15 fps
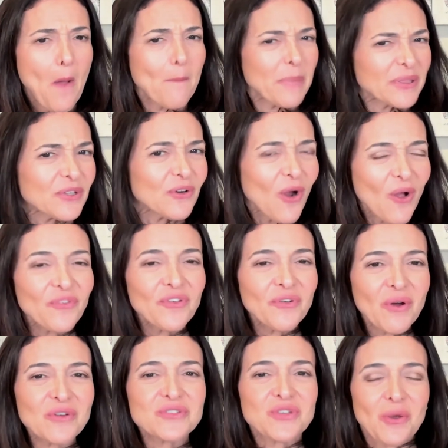But there also
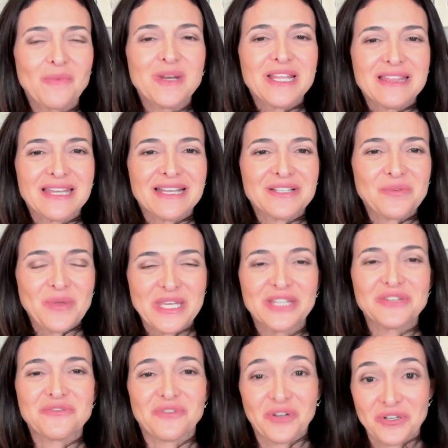are so many things we can
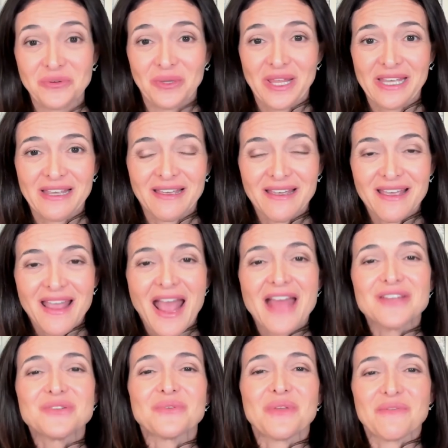do virtually
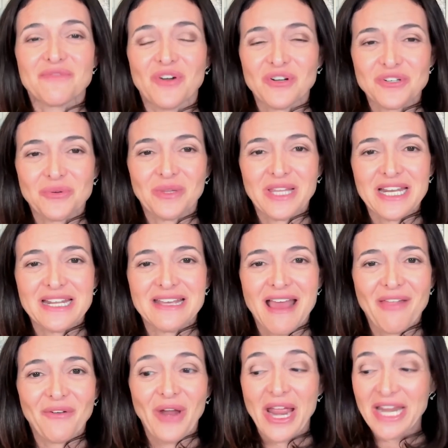and do them virtually
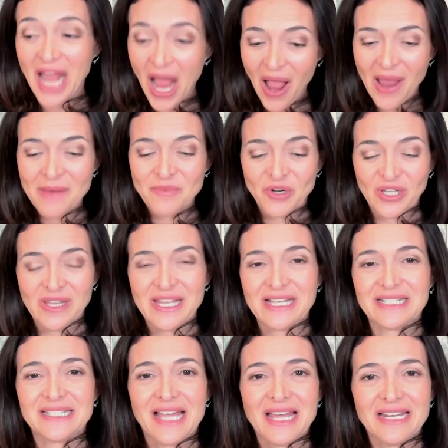together. And I'm really
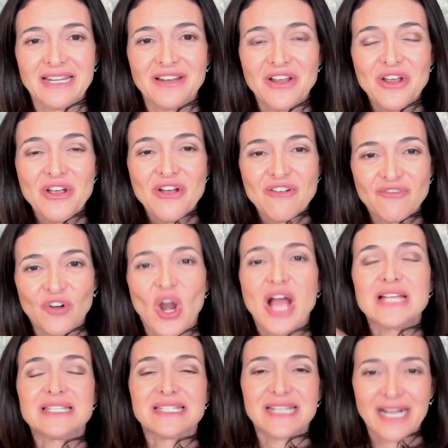excited for
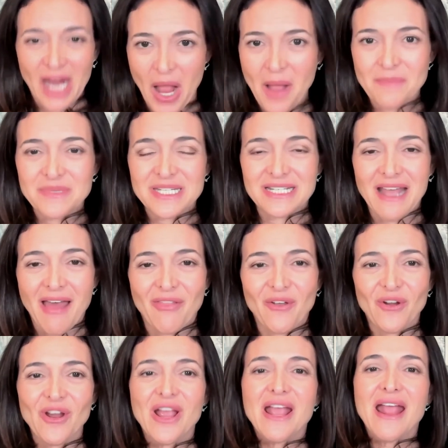us to come
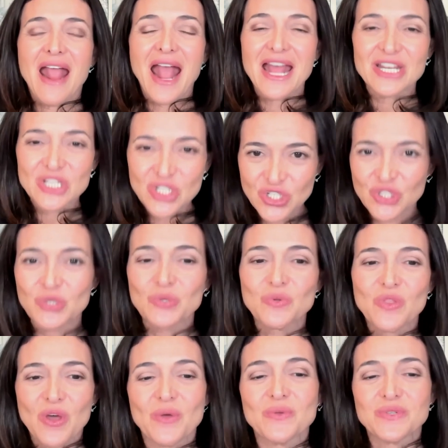together and do
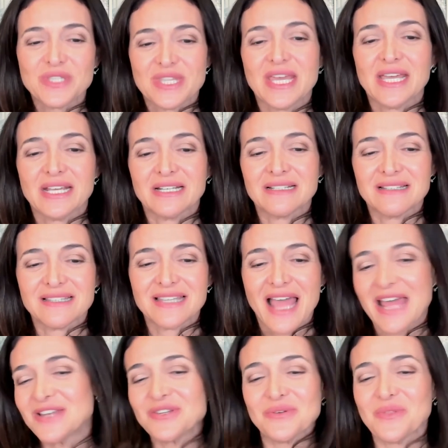those things
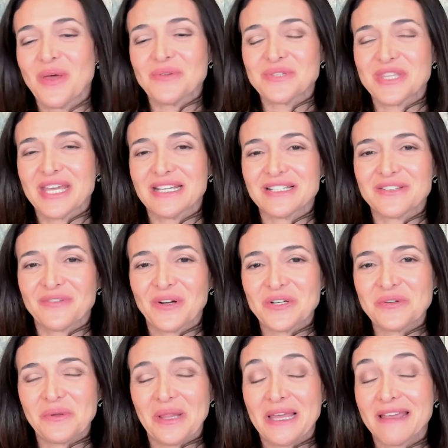
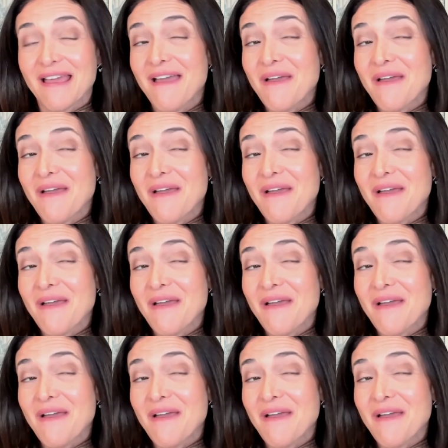virtually.